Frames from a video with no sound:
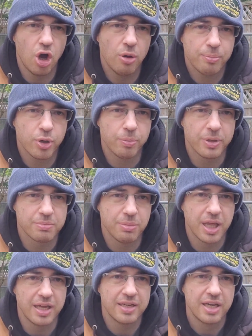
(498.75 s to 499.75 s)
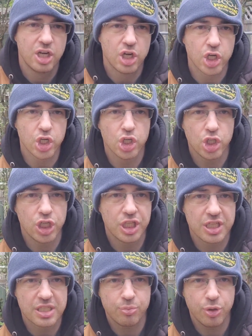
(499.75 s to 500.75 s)
all-purpose blend early
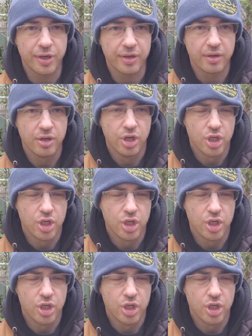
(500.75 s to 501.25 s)
in the spring.